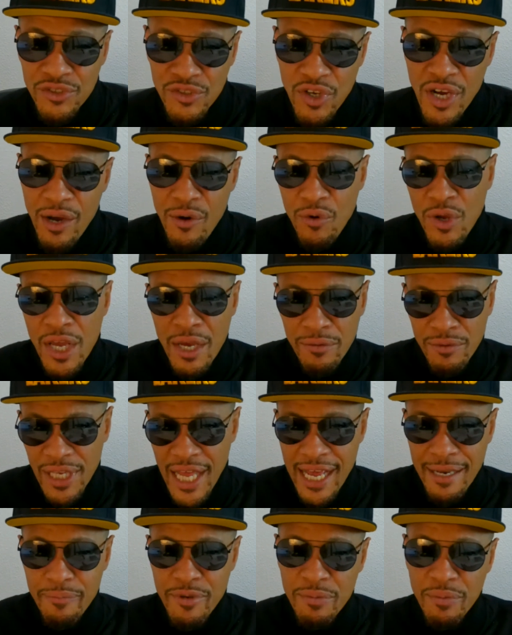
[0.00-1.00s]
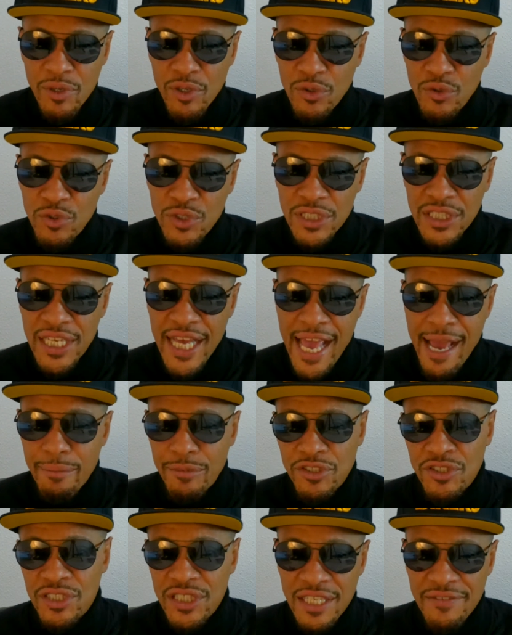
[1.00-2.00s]
you know how a lot of people lose in the
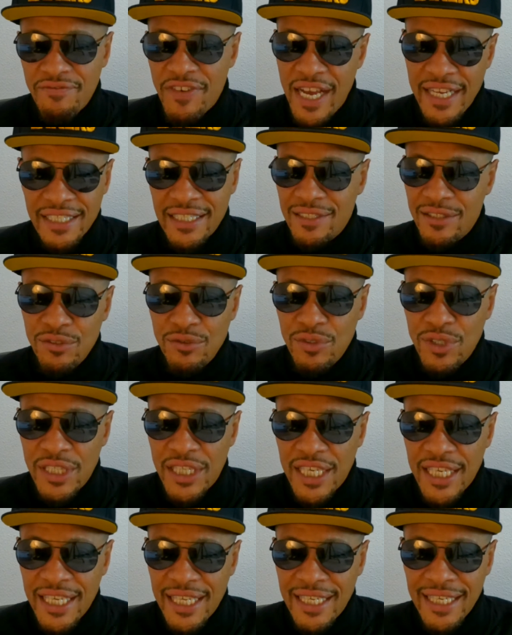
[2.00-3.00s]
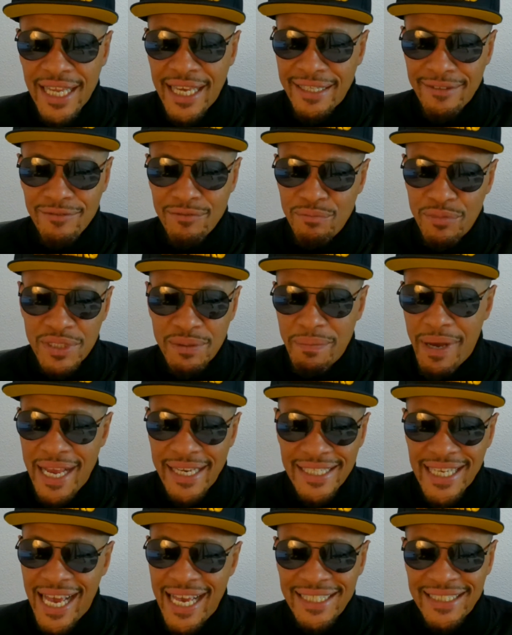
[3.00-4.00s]
amateurs and they fight this dude again, like
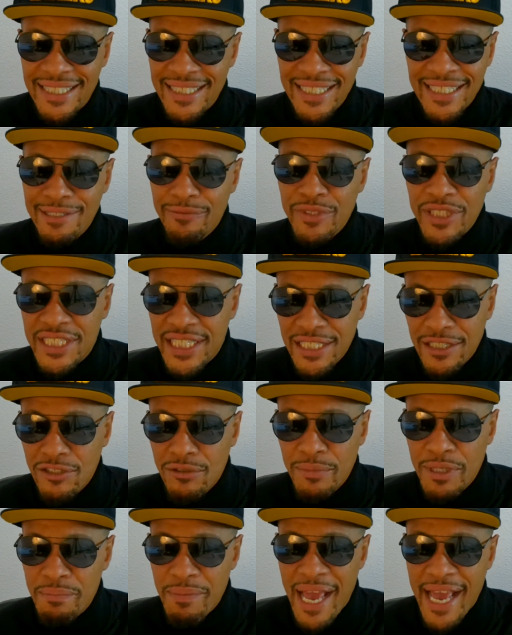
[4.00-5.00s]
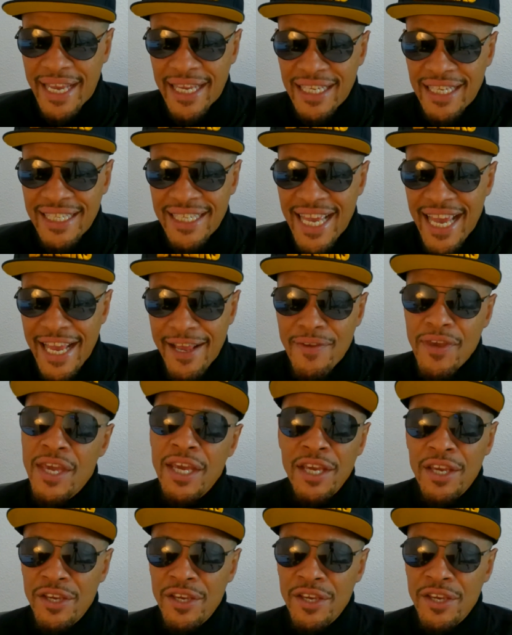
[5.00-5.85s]
Mike Tyson and Henry Tillman back in the day.